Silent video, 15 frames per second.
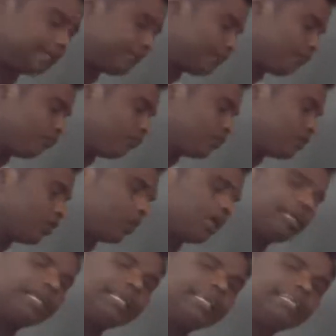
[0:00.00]
Okay.
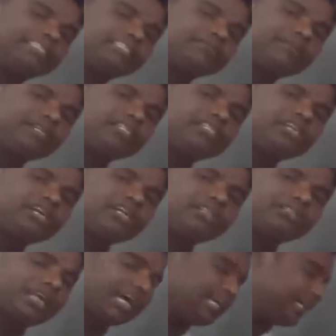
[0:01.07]
TSH means
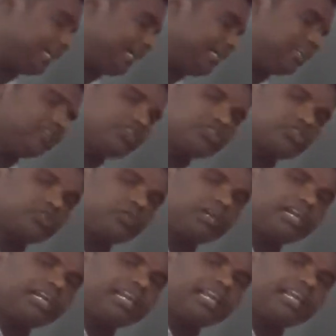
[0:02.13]
thyroid
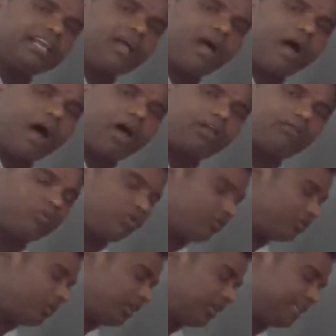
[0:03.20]
stimulating hormone.
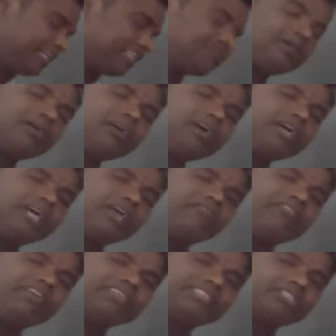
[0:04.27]
Next one, FSH,
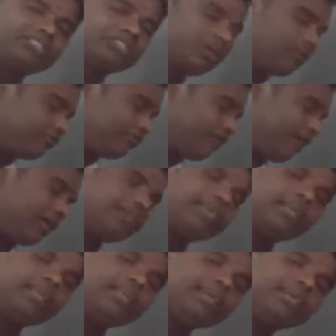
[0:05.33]
follicle
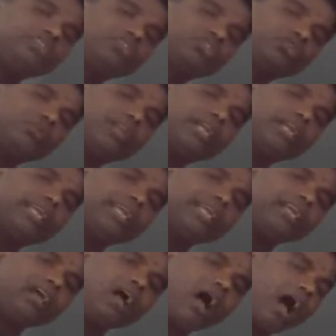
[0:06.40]
stimulating
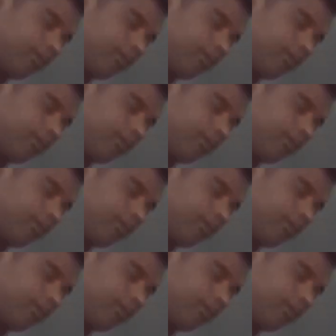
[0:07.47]
hormone.